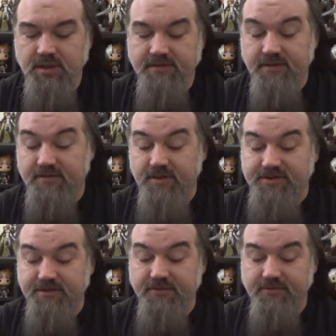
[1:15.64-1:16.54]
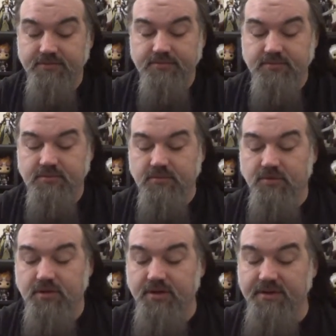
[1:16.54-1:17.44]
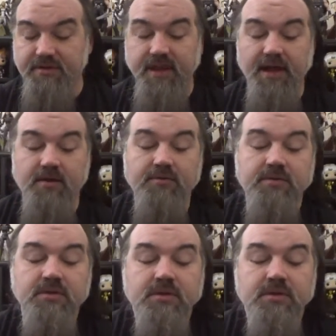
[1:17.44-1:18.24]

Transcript: So especially since Laura is now